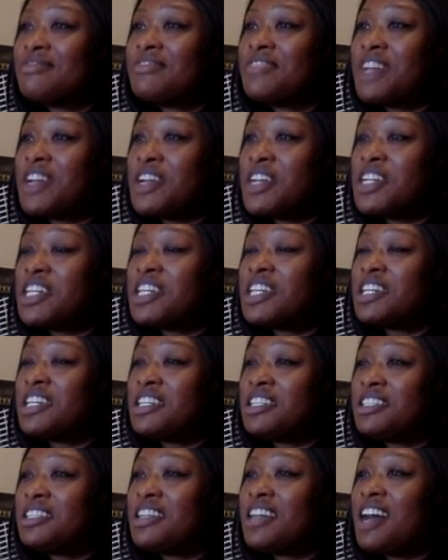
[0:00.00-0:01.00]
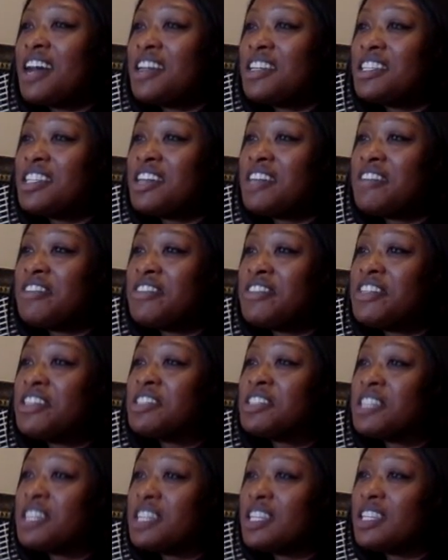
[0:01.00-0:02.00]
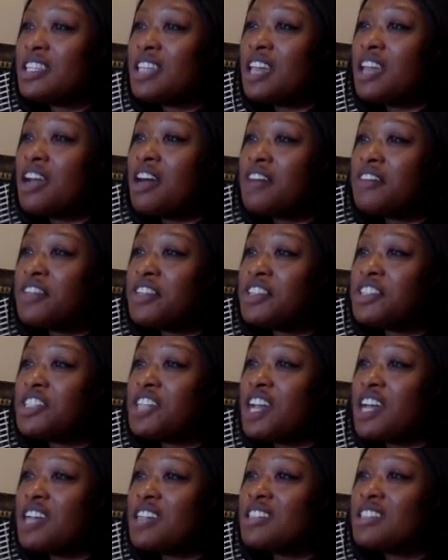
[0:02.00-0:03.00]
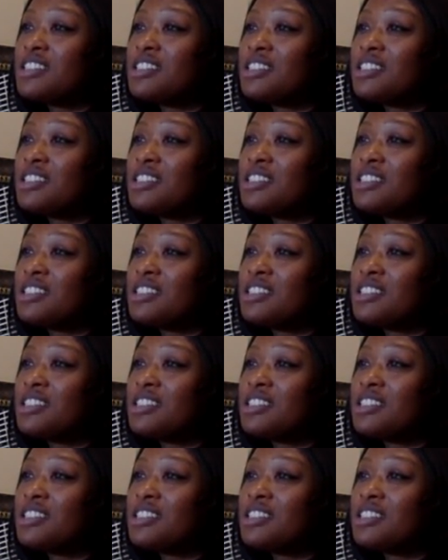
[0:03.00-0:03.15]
Very good. How did that feel to get that off your chest?